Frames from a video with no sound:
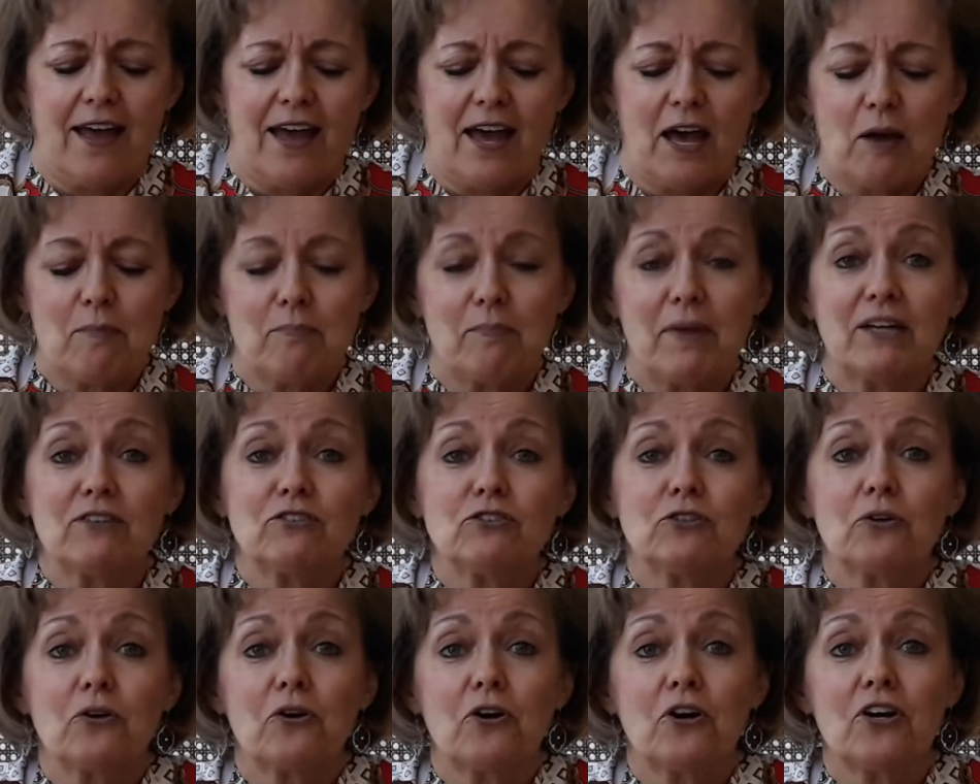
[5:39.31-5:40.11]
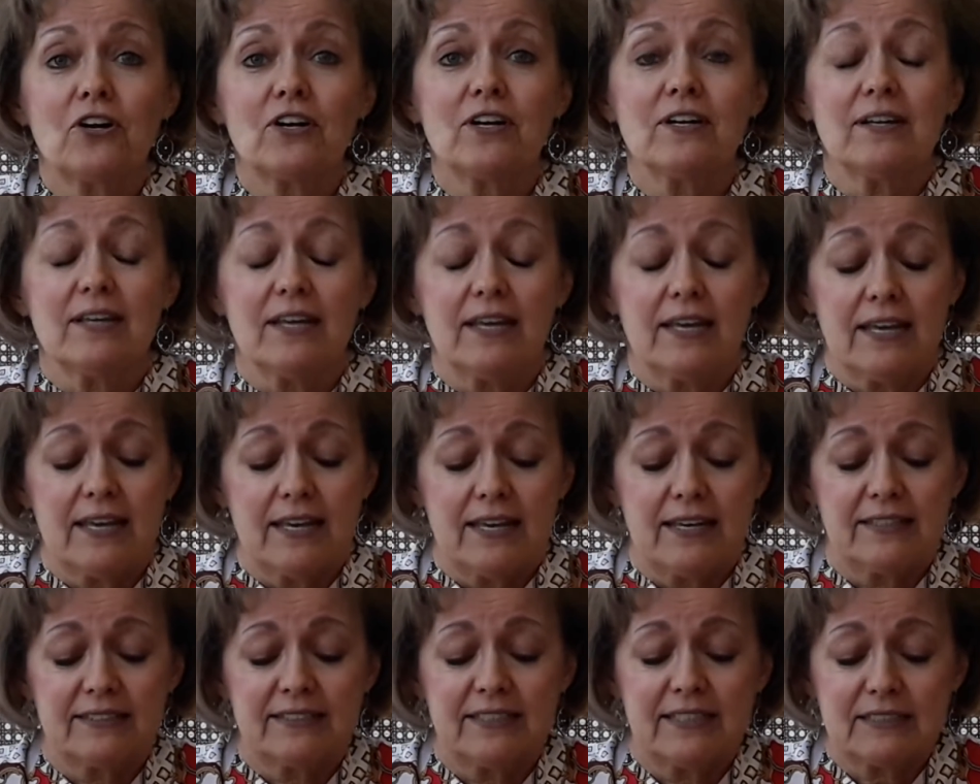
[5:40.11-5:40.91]
A mentor
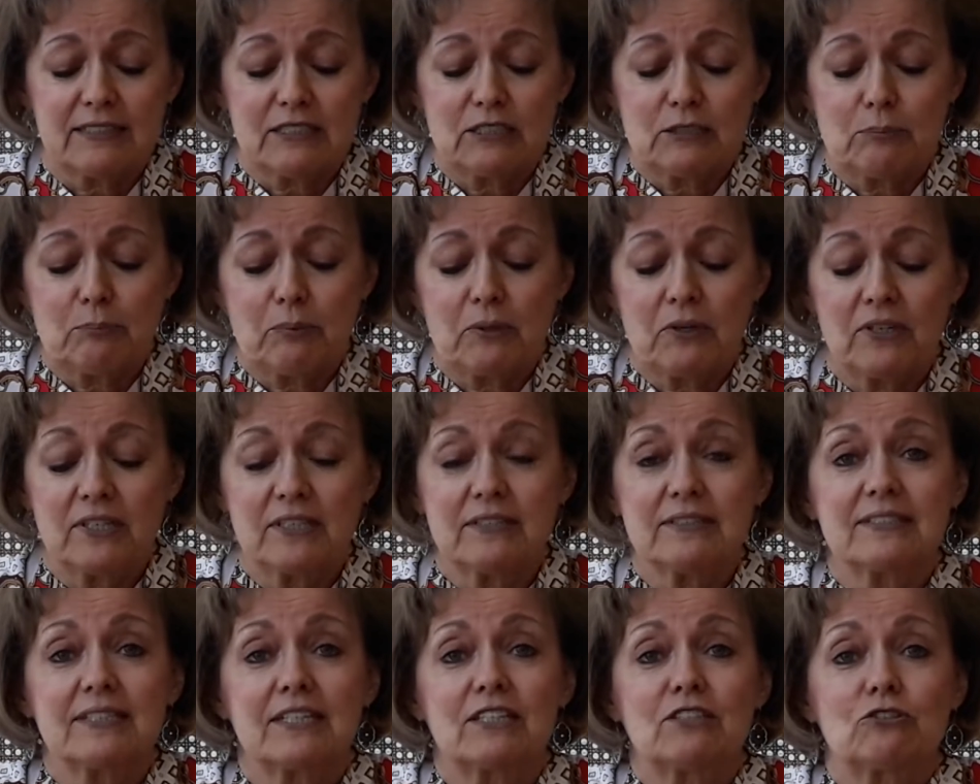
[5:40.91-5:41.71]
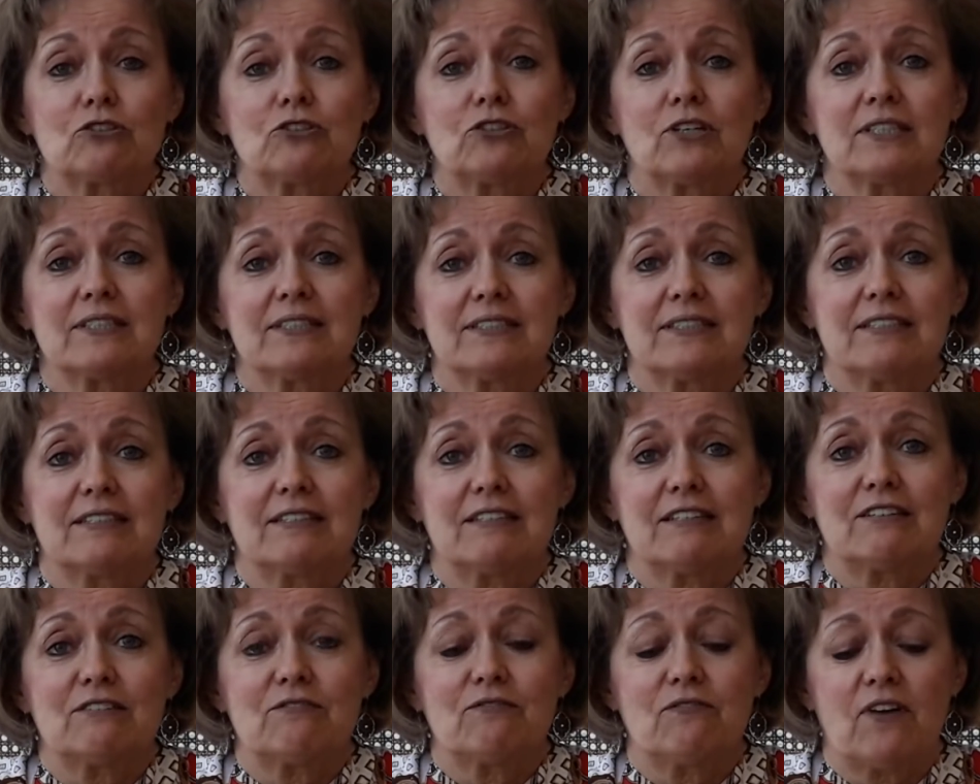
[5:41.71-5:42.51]
is an experienced and trusted
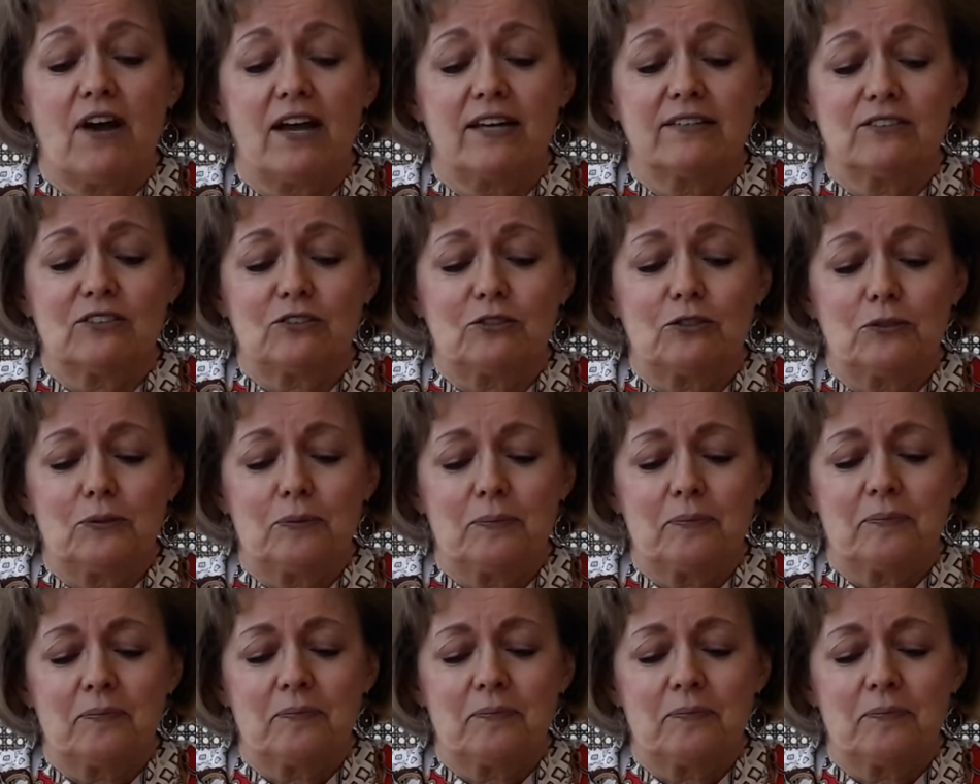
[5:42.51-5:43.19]
advisor.